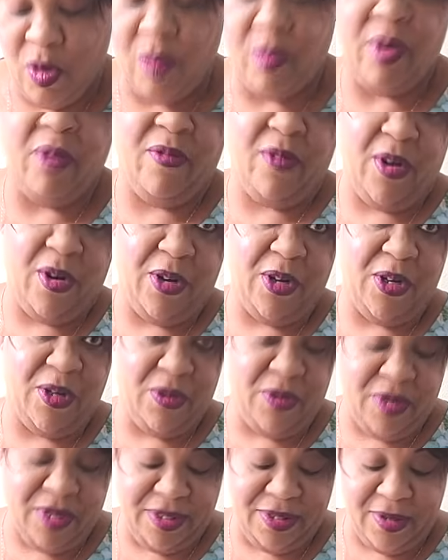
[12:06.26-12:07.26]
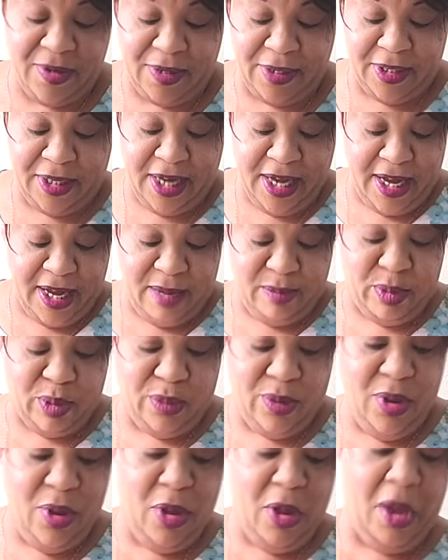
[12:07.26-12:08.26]
Prefer to do this on a
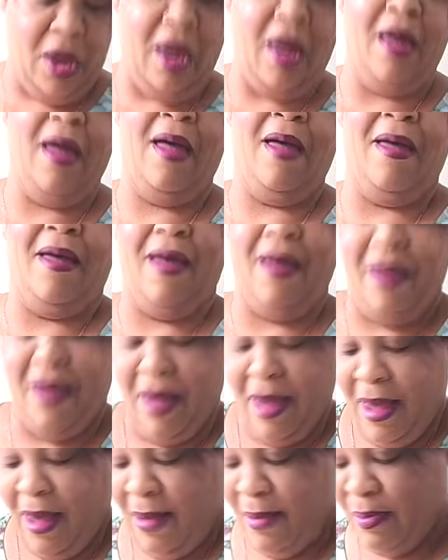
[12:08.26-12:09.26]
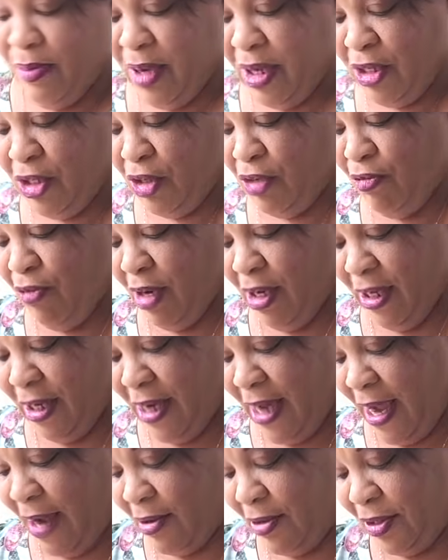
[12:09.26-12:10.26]
table, but you're really
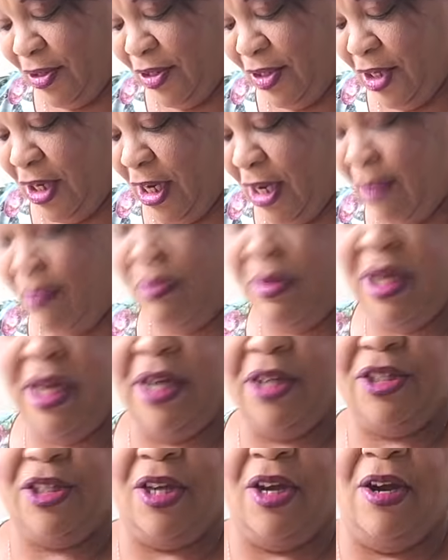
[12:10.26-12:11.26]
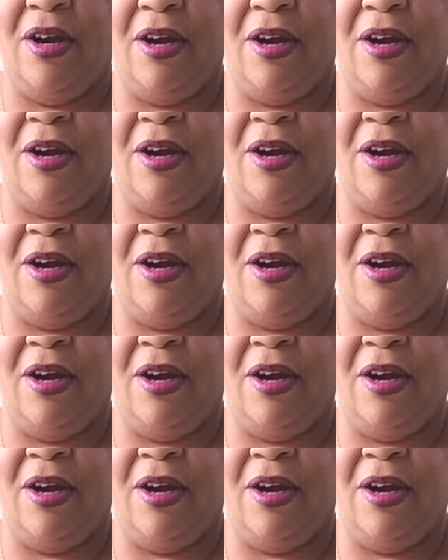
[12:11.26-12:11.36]
not going to see it much, all